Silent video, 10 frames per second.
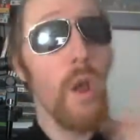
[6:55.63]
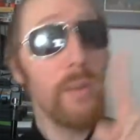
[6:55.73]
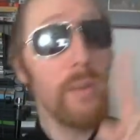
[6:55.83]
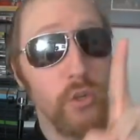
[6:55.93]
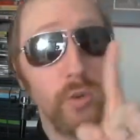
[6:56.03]

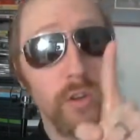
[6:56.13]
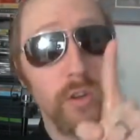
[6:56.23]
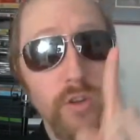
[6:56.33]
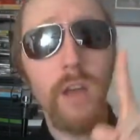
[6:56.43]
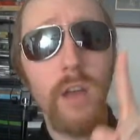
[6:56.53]
but you are
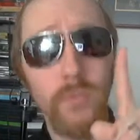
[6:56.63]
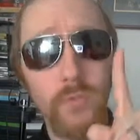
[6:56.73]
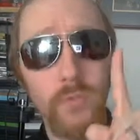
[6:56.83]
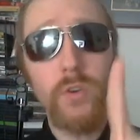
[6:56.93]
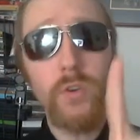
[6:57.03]
not
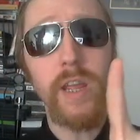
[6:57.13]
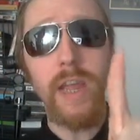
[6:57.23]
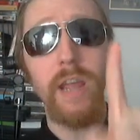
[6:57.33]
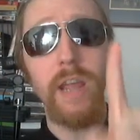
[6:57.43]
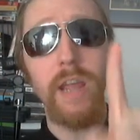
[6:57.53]

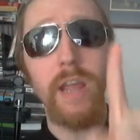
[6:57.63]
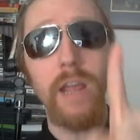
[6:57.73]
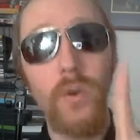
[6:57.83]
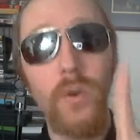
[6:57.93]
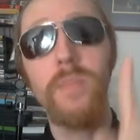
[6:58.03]
free
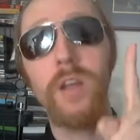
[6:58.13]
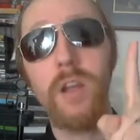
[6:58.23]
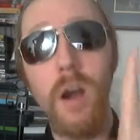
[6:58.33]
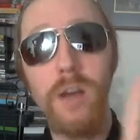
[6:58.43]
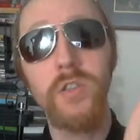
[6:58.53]
from the
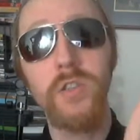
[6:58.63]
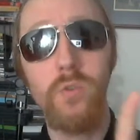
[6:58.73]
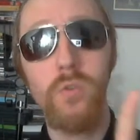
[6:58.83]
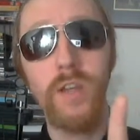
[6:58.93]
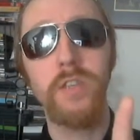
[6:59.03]

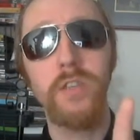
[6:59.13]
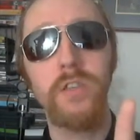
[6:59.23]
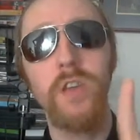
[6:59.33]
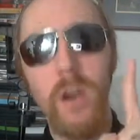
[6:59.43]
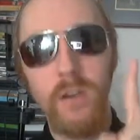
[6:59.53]

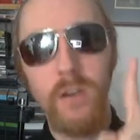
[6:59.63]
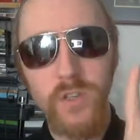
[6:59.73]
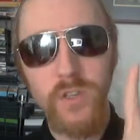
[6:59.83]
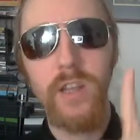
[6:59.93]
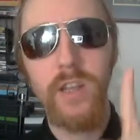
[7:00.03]
consequences of
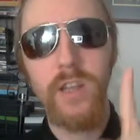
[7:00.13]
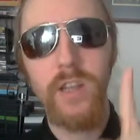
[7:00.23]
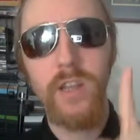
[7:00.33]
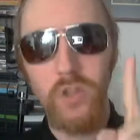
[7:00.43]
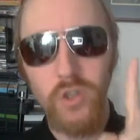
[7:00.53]
saying something